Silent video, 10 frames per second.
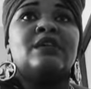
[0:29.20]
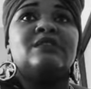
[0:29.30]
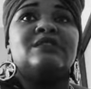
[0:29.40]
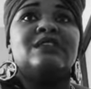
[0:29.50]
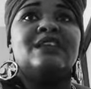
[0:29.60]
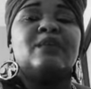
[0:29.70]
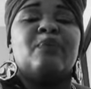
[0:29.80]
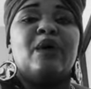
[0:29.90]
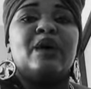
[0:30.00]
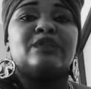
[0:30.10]
is dearly
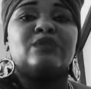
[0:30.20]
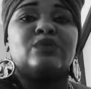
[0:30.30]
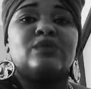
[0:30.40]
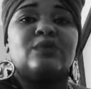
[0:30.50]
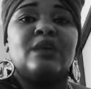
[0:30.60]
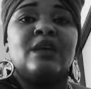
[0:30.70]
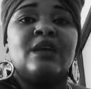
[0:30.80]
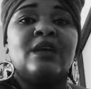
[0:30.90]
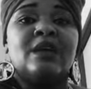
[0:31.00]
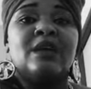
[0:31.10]
personal to
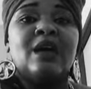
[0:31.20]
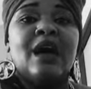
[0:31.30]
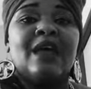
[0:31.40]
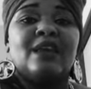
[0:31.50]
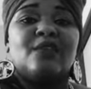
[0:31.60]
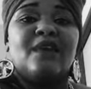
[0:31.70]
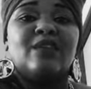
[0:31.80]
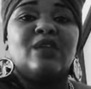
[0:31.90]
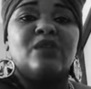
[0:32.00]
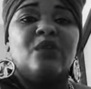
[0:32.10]
me. And I've
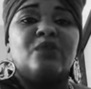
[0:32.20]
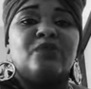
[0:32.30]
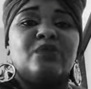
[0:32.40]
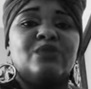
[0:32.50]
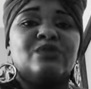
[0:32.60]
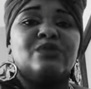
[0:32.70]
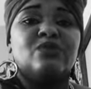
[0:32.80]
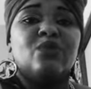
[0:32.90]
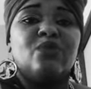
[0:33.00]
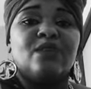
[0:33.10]
had a lot of
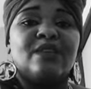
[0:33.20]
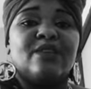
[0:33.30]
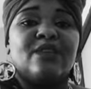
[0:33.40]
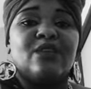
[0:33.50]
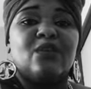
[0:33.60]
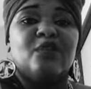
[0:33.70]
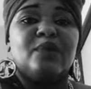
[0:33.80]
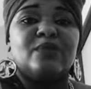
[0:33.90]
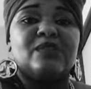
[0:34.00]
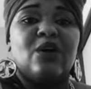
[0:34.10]
slaughtering. I've had a lot of
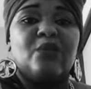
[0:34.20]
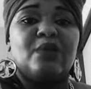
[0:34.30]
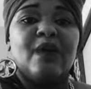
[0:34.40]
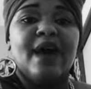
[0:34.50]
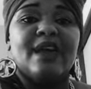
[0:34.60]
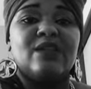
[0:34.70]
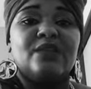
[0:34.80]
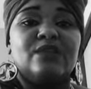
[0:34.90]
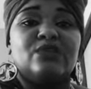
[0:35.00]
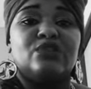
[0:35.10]
people tell me,
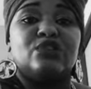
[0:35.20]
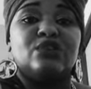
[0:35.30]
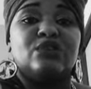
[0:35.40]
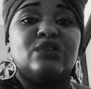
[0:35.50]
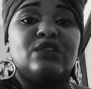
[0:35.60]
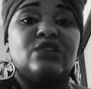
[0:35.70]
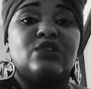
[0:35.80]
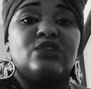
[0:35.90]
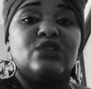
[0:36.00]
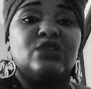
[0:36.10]
Mahela, you should do
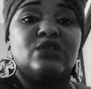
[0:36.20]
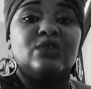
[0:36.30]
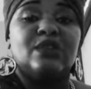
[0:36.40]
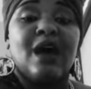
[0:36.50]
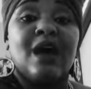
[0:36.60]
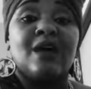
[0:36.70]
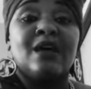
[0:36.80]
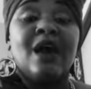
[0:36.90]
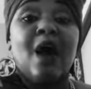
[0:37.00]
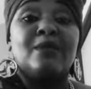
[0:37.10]
this, you shouldn't do that.
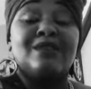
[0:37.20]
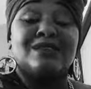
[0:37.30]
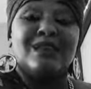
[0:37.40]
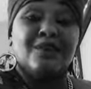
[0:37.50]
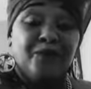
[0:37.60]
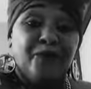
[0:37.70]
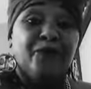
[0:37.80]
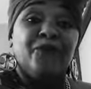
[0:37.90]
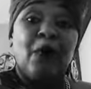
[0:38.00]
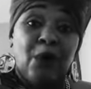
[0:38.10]
I mean to say,
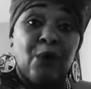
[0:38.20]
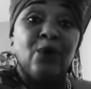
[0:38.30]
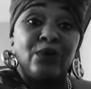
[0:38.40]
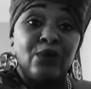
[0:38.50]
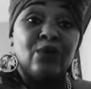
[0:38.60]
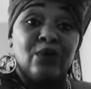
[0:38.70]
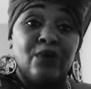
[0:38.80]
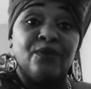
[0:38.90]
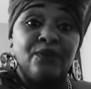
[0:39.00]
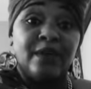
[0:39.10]
fuck what you
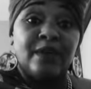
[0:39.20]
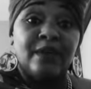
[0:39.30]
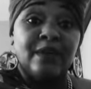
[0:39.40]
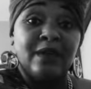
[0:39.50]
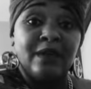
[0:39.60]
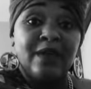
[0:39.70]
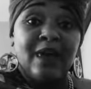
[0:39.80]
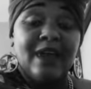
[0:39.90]
lot think.